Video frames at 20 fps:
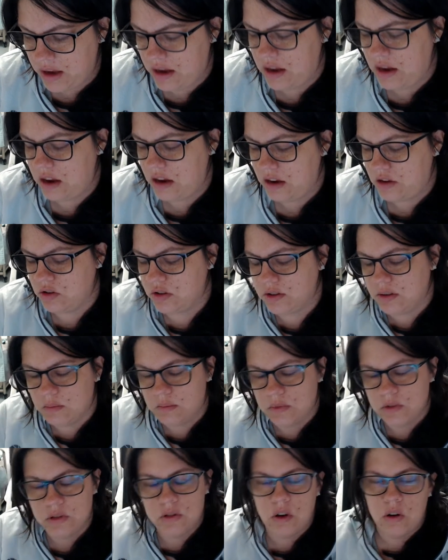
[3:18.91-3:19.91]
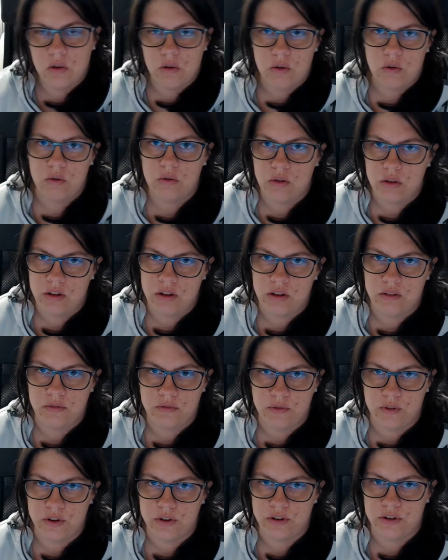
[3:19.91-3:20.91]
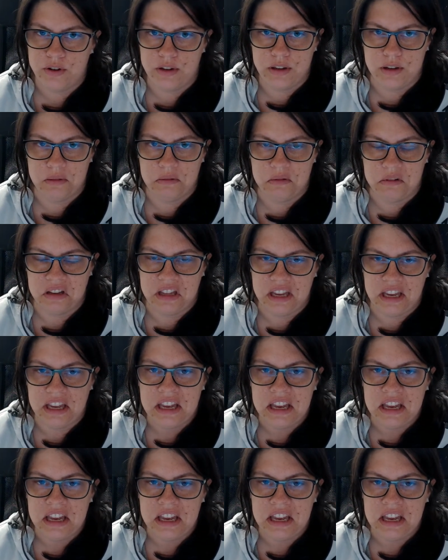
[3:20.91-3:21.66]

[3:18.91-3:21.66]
and I just am so unfortunately really